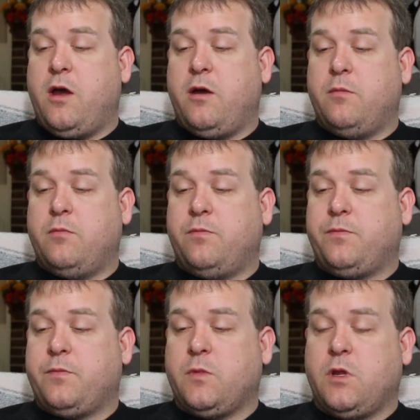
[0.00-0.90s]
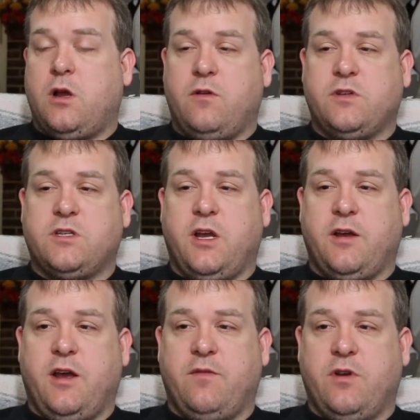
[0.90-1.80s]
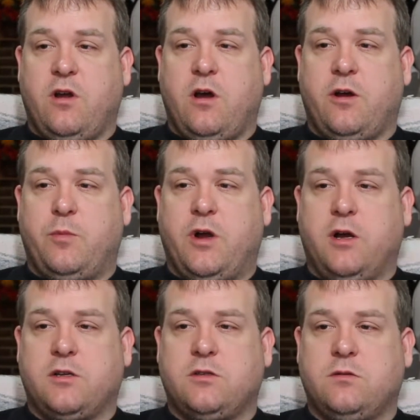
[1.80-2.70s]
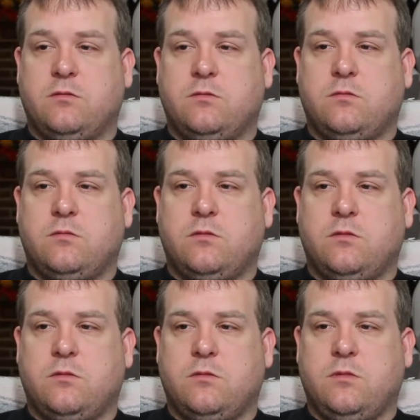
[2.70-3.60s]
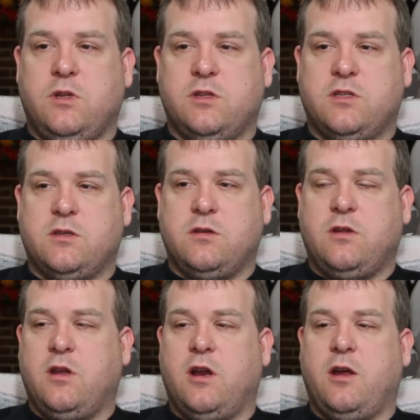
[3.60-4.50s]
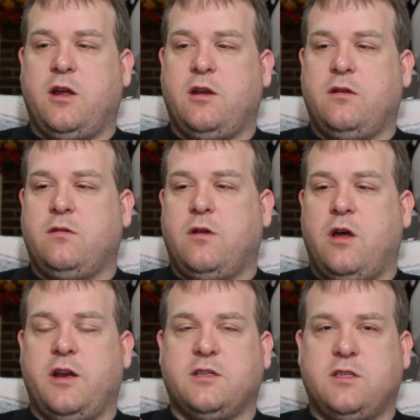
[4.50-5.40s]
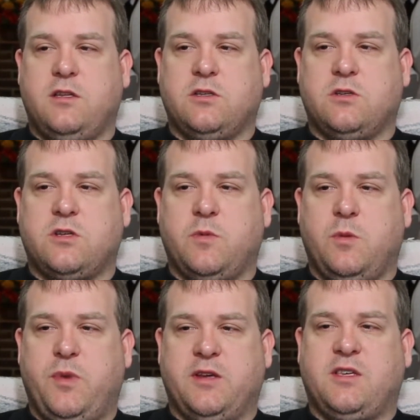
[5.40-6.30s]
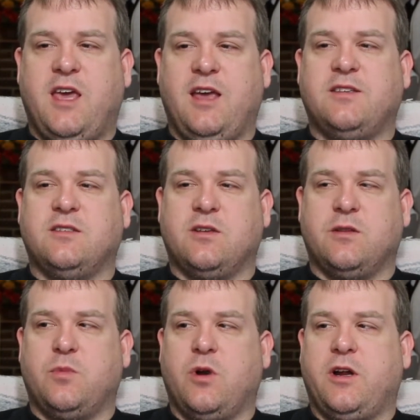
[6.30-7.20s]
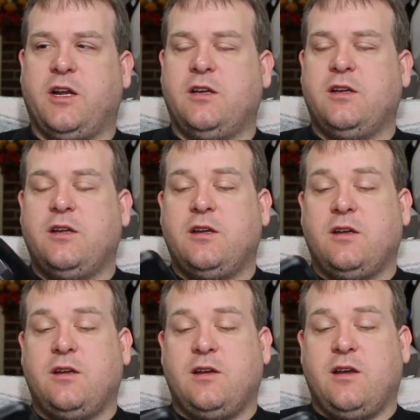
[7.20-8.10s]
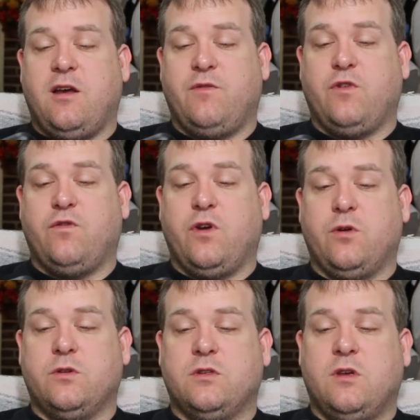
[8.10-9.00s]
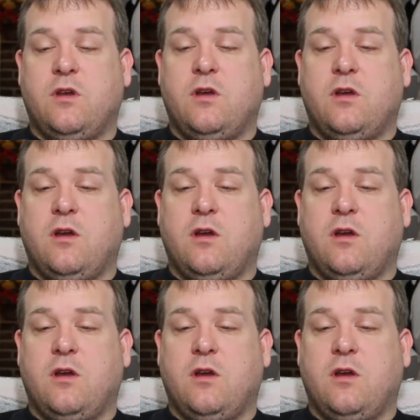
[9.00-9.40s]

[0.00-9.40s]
obviously I have an OtterBox. And honestly, these are some of the best cases on the market for phones.